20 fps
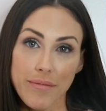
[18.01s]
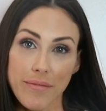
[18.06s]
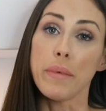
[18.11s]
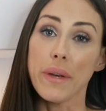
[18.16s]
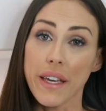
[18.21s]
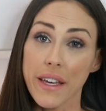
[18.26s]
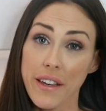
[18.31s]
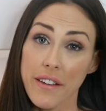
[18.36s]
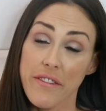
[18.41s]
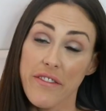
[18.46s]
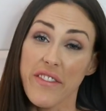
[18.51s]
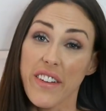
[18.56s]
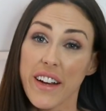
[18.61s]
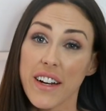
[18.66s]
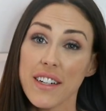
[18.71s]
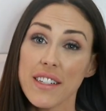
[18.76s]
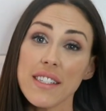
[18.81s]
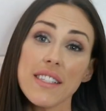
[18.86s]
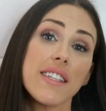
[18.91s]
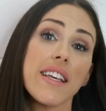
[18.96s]
Being
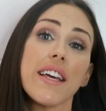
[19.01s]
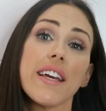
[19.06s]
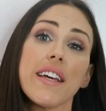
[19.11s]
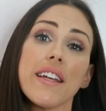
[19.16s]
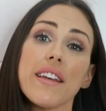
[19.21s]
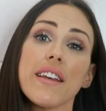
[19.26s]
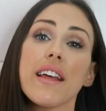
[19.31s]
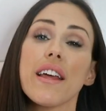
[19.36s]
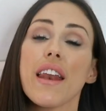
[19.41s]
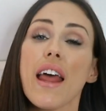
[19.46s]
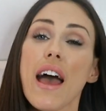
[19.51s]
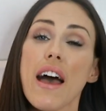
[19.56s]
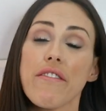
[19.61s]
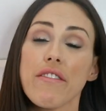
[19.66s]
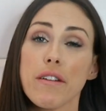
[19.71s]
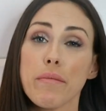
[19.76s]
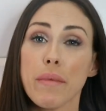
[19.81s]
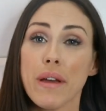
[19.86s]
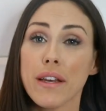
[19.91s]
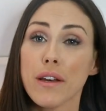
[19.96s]
fair-skinned and
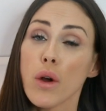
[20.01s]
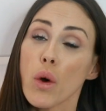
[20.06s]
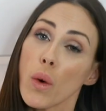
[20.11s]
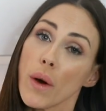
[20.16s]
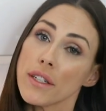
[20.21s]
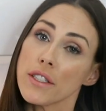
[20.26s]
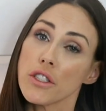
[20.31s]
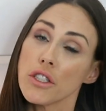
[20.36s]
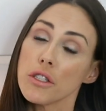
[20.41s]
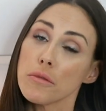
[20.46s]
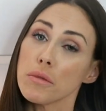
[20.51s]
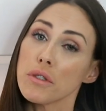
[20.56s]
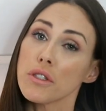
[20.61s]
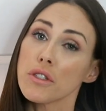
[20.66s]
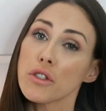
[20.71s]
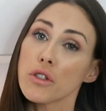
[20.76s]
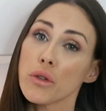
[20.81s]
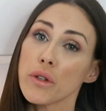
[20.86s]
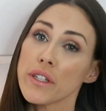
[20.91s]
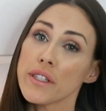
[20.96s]
having made questionable
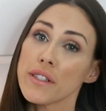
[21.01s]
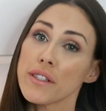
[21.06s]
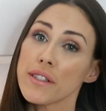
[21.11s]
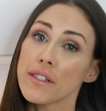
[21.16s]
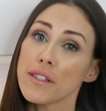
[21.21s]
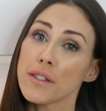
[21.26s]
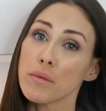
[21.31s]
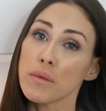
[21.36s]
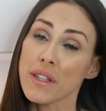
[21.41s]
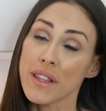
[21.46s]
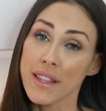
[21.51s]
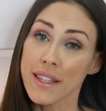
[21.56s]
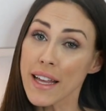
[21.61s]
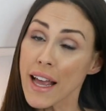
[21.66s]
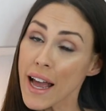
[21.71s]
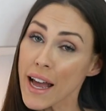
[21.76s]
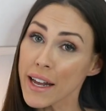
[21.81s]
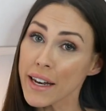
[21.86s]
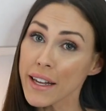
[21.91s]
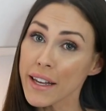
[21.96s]
choices with
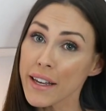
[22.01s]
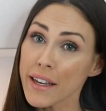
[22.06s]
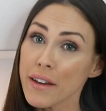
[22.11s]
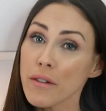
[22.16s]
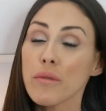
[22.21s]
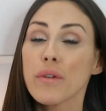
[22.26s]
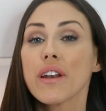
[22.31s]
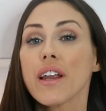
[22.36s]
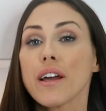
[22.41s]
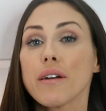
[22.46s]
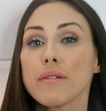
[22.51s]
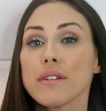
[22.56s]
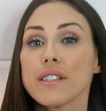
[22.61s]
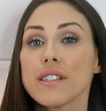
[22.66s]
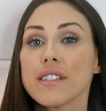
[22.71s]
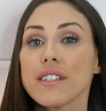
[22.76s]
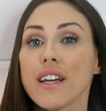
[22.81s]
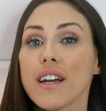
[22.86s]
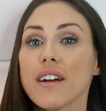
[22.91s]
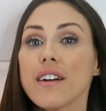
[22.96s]
tanning when I
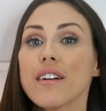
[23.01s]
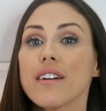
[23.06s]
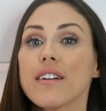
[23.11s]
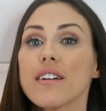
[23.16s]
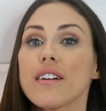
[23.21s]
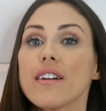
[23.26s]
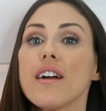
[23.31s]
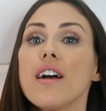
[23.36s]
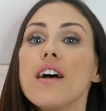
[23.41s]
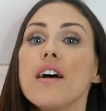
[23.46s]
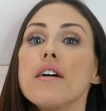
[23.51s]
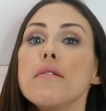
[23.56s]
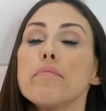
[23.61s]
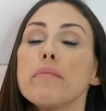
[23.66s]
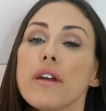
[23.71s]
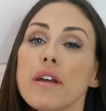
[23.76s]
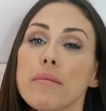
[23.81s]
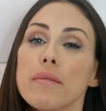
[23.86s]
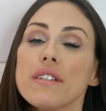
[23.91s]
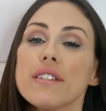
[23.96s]
was younger,
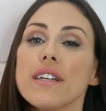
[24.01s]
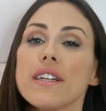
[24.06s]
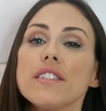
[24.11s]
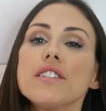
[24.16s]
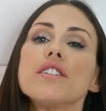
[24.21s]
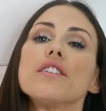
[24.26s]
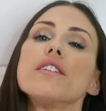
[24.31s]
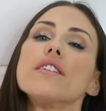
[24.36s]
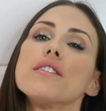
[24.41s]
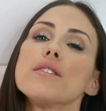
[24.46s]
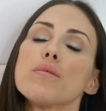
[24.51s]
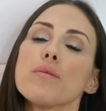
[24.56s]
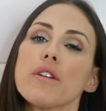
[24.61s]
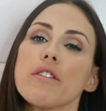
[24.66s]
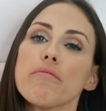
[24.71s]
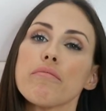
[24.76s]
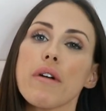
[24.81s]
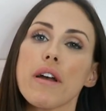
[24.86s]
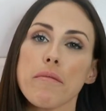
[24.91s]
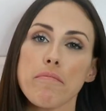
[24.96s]
pigmentation is one
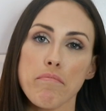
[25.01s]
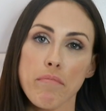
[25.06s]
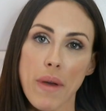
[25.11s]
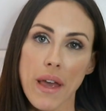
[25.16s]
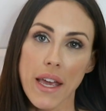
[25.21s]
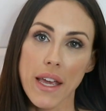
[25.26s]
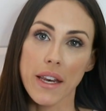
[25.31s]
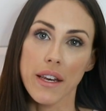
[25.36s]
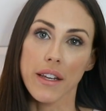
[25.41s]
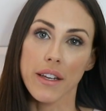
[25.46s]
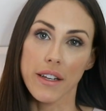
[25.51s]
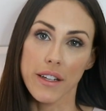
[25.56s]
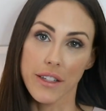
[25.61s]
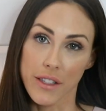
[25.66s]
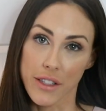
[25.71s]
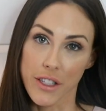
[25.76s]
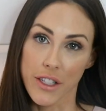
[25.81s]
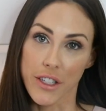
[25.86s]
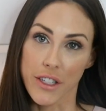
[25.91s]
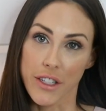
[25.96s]
of my main
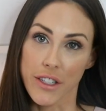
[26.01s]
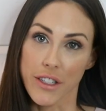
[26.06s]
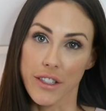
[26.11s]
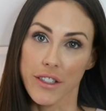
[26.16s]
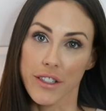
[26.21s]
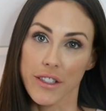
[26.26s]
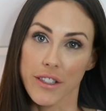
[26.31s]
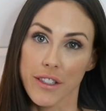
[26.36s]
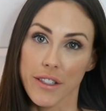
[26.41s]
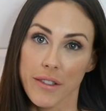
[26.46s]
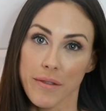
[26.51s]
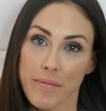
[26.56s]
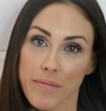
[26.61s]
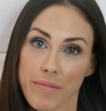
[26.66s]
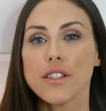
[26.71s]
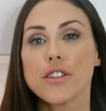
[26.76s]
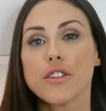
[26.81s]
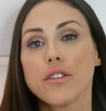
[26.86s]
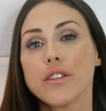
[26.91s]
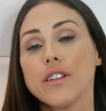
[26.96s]
concerns.
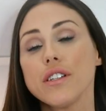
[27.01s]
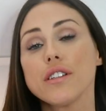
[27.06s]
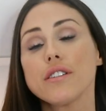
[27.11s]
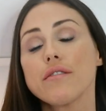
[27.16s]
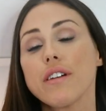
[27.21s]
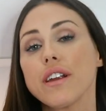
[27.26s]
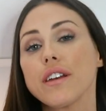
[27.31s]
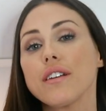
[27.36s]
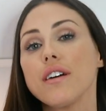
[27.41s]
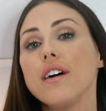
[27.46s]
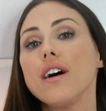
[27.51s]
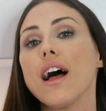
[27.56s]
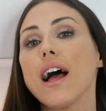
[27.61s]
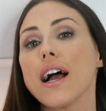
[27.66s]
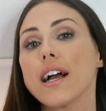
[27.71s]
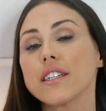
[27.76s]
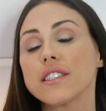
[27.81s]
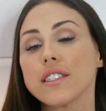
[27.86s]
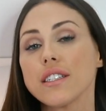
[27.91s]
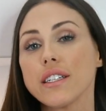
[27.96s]
So this retinol
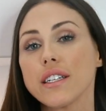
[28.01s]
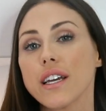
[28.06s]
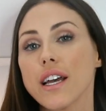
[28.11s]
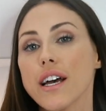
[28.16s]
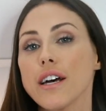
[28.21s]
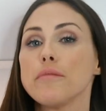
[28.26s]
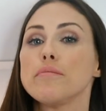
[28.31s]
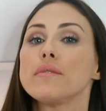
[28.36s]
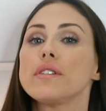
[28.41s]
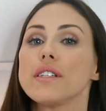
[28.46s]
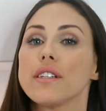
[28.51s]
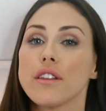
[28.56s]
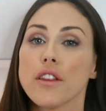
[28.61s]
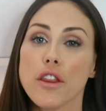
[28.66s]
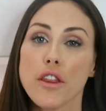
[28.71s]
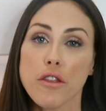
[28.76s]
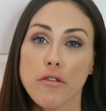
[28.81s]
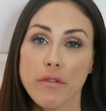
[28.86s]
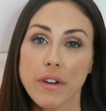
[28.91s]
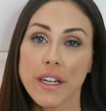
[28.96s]
actually comes in
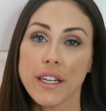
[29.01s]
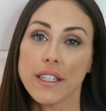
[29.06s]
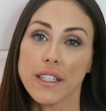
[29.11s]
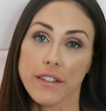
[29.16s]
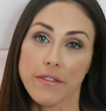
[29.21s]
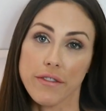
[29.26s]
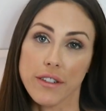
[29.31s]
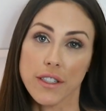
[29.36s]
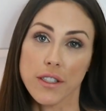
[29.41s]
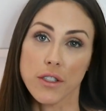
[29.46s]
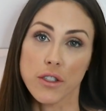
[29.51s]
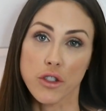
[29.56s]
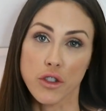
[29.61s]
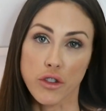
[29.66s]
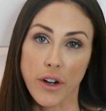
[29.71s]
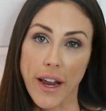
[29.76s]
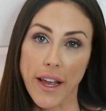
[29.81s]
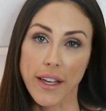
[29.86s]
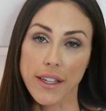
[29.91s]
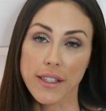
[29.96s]
3 different
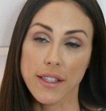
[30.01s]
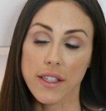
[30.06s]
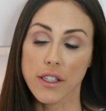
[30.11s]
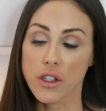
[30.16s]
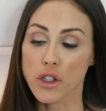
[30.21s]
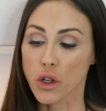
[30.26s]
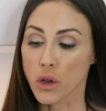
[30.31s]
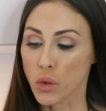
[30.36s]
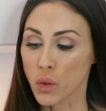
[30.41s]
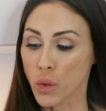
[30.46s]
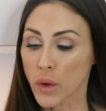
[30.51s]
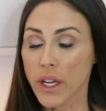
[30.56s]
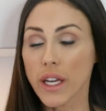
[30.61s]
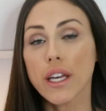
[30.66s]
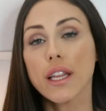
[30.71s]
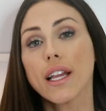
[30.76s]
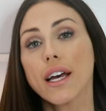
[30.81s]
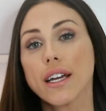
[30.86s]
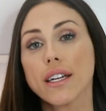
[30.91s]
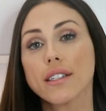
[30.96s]
strengths. So
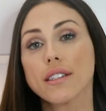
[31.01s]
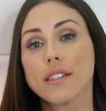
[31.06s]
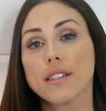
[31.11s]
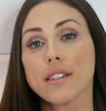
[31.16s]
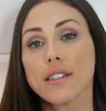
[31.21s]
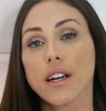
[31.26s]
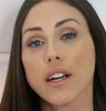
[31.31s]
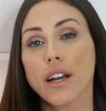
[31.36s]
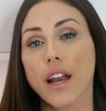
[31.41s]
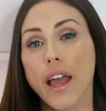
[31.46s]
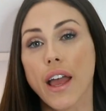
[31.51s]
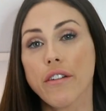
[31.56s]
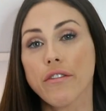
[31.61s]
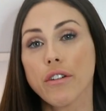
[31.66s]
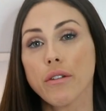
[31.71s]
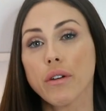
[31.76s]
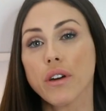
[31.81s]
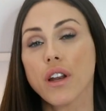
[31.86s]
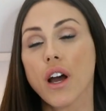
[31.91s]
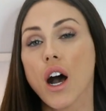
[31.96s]
we like to start
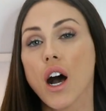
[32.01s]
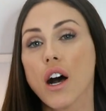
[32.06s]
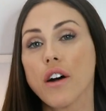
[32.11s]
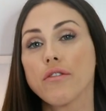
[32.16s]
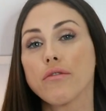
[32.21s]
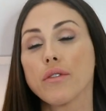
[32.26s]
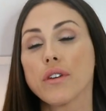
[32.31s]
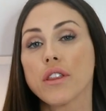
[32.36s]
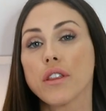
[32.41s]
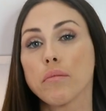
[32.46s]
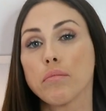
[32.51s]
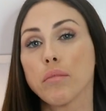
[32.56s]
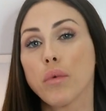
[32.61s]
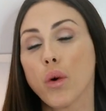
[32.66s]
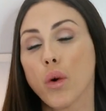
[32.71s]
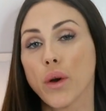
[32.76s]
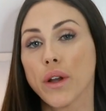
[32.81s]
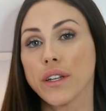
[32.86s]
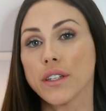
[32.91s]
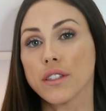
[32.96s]
everyone off with the
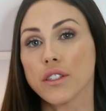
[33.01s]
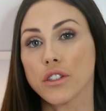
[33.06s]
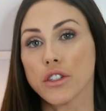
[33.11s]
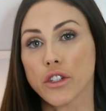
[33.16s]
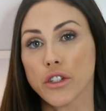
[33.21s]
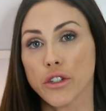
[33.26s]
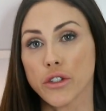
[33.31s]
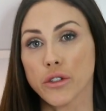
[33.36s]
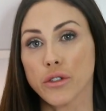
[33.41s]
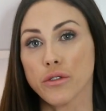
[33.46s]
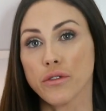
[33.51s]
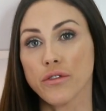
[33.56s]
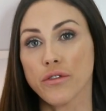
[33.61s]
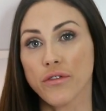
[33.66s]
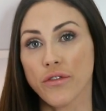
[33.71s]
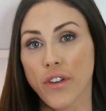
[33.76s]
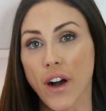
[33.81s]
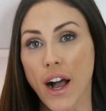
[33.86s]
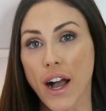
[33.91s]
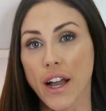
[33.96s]

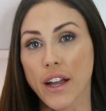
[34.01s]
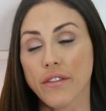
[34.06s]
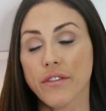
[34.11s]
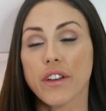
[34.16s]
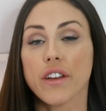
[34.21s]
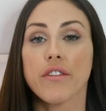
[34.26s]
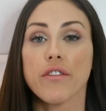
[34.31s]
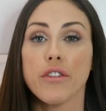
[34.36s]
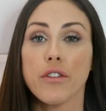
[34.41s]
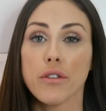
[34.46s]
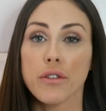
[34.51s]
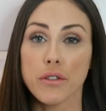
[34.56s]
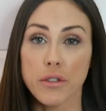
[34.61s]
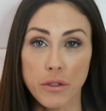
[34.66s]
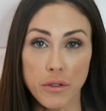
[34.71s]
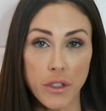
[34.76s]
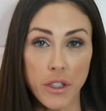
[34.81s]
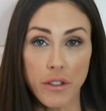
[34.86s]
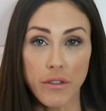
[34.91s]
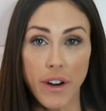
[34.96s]
0.25. If you're
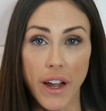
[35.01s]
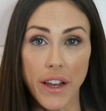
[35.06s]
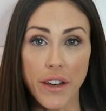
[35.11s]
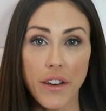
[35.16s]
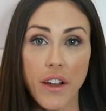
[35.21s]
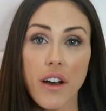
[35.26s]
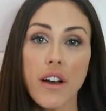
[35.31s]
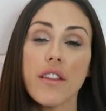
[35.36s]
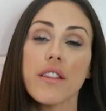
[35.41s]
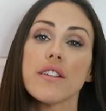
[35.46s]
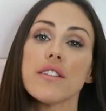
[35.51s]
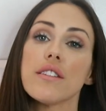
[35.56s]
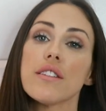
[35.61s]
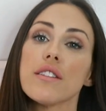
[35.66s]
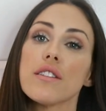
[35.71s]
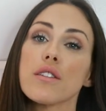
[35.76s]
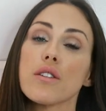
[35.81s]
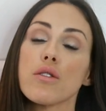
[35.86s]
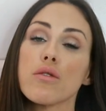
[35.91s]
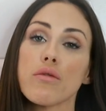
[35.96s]
new to retinol, this
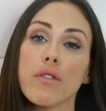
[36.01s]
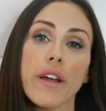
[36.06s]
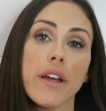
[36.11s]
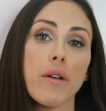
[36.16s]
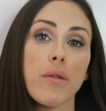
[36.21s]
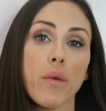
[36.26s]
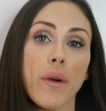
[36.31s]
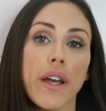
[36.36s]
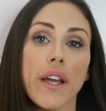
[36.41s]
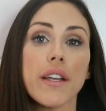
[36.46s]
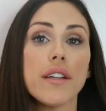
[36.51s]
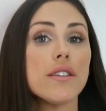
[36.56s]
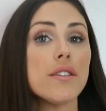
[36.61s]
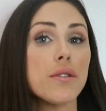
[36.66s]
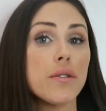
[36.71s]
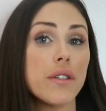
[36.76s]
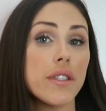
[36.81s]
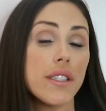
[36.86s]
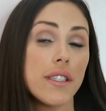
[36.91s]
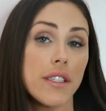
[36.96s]
is a great way to
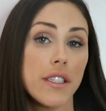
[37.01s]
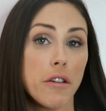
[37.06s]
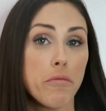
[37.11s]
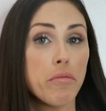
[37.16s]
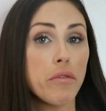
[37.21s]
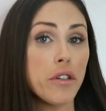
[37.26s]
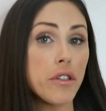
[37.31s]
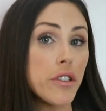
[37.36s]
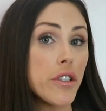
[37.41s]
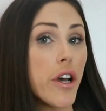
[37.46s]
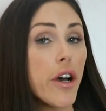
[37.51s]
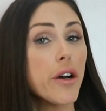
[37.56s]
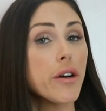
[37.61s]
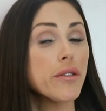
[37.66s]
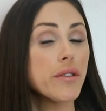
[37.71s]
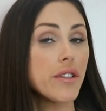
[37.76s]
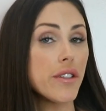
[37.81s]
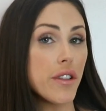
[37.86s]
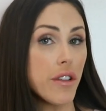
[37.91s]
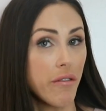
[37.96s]
sort of dip your
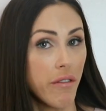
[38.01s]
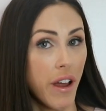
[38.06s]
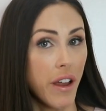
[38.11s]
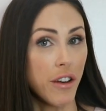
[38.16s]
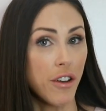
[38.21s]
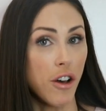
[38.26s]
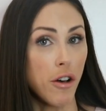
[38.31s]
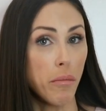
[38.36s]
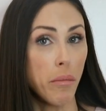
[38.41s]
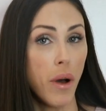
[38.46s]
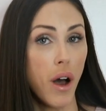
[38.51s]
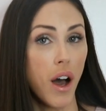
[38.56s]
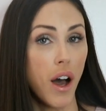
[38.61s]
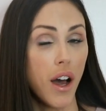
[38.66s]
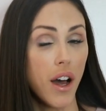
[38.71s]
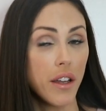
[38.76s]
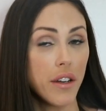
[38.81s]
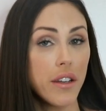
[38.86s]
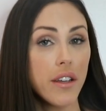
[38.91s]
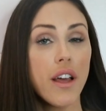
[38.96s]
toes in the retinol
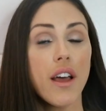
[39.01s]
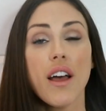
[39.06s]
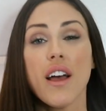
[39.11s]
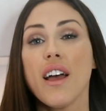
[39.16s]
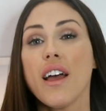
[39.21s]
pond.